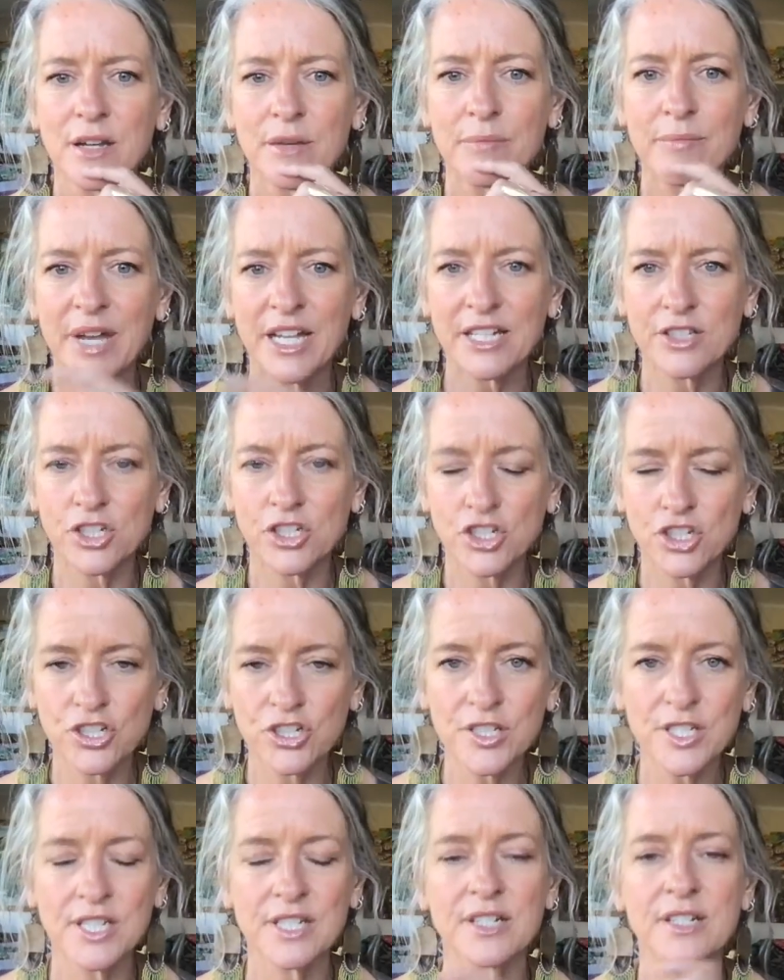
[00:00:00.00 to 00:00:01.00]

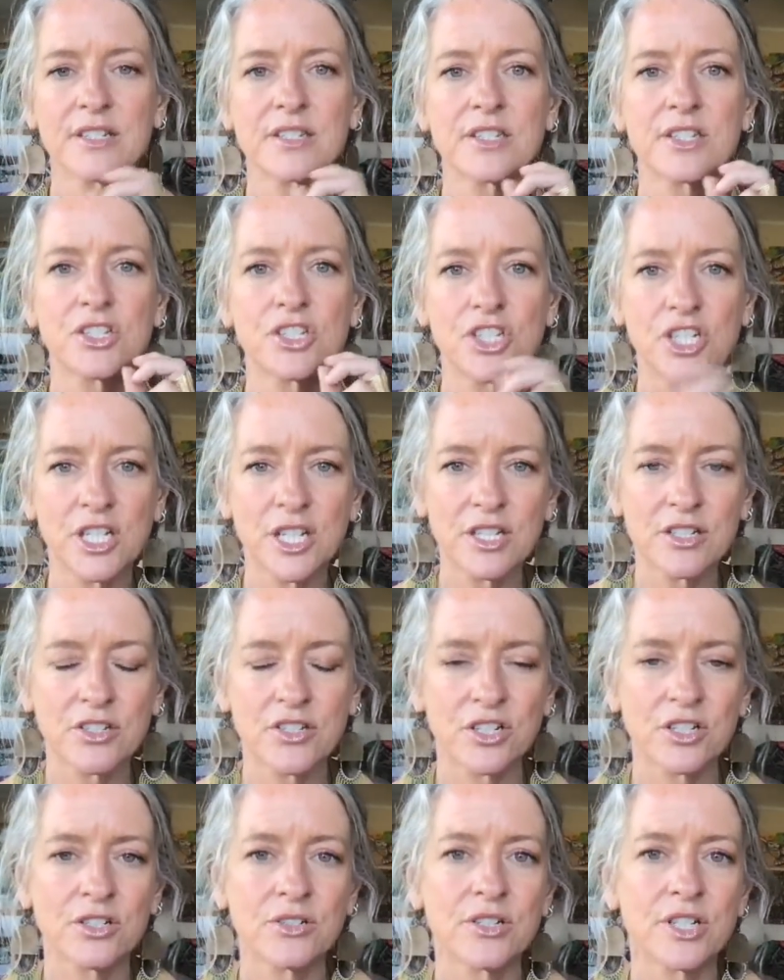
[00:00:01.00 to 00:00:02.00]
Massachusetts, she has
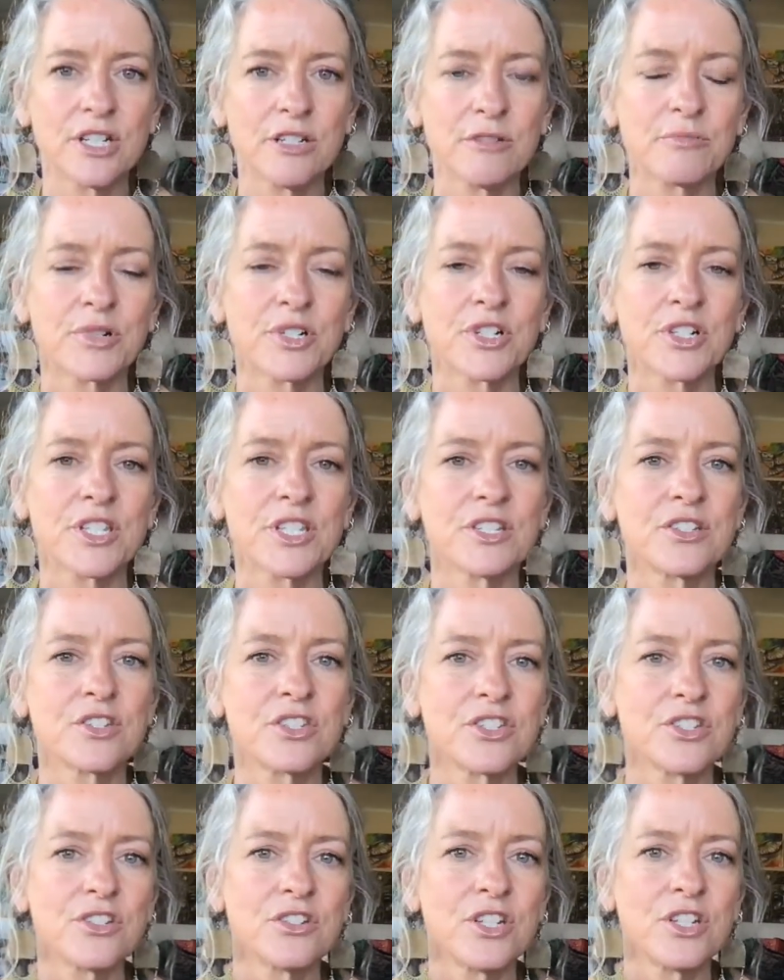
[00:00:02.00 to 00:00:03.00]
her own in person
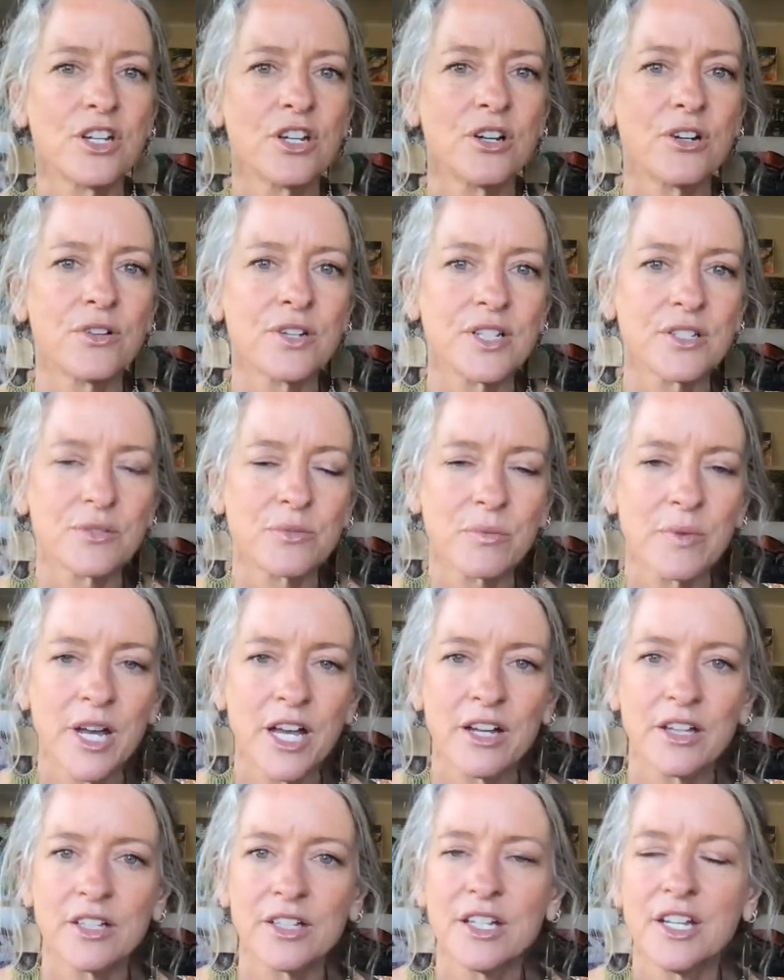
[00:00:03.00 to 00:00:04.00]
studio as
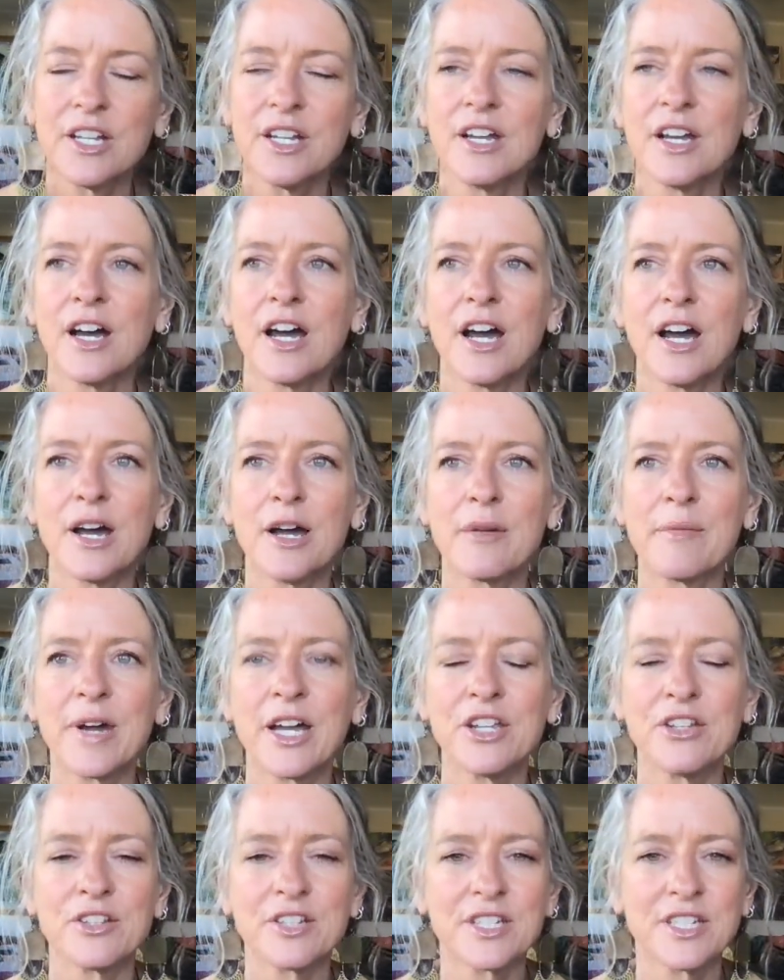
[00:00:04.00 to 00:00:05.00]
well. Um, I
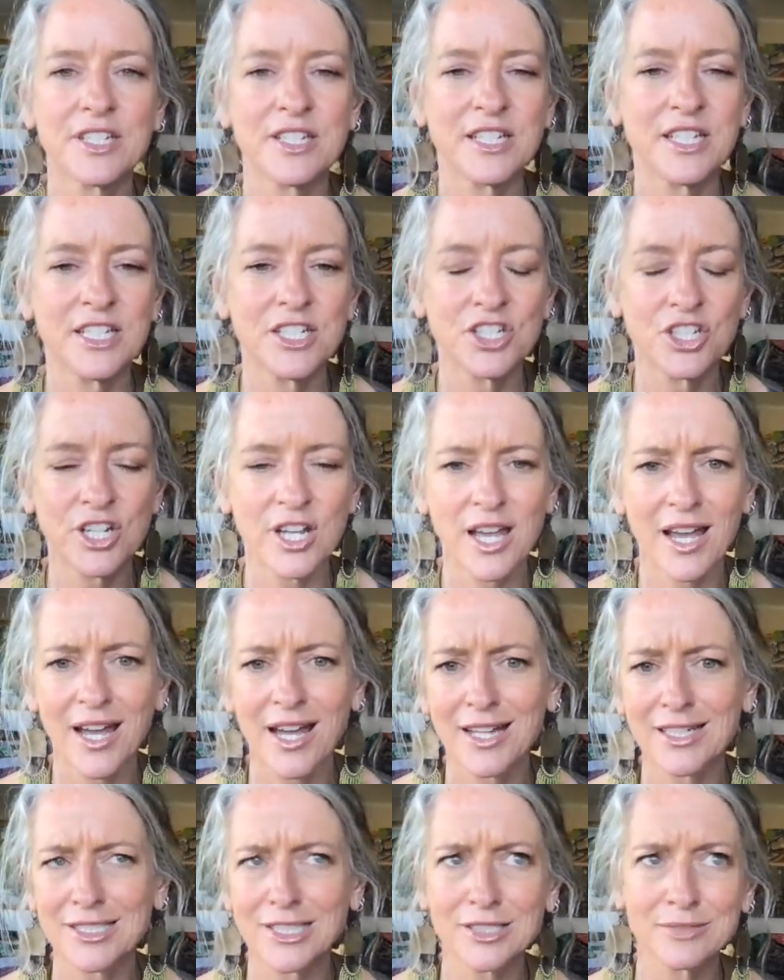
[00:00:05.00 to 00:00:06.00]
used to teach
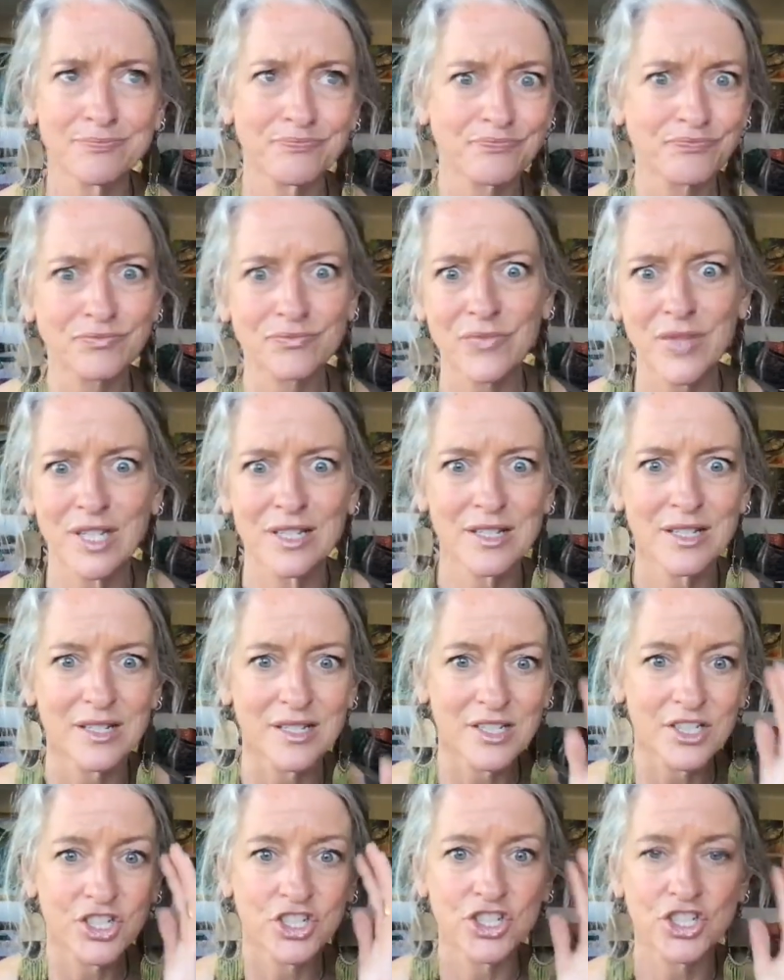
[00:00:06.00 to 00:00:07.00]
at
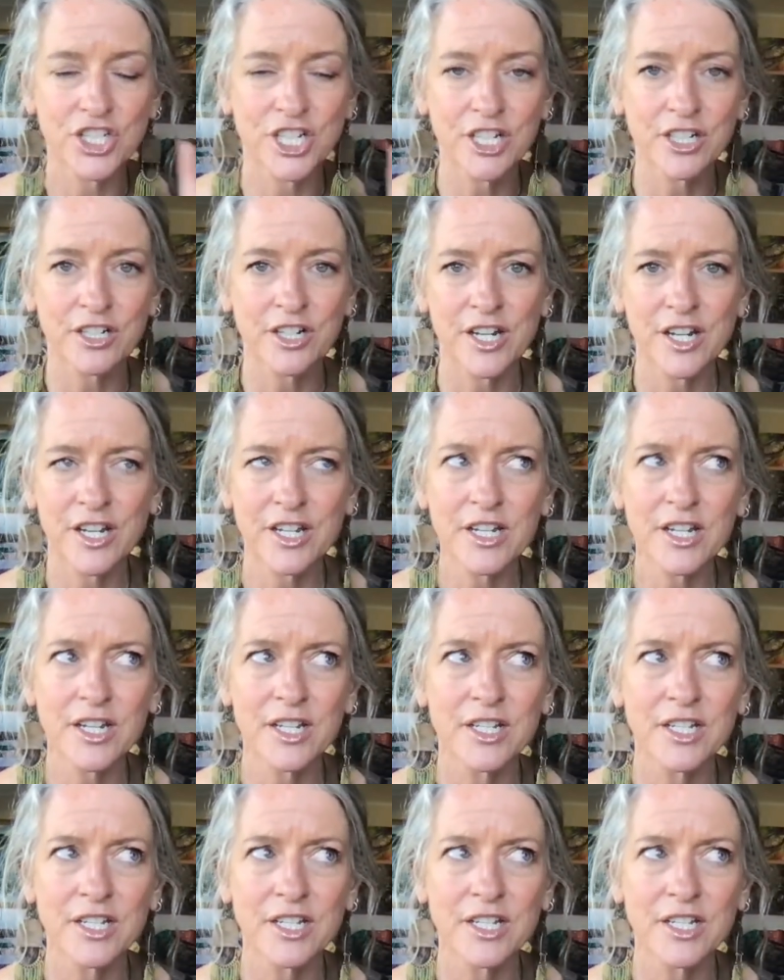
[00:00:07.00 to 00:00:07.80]
Sherry.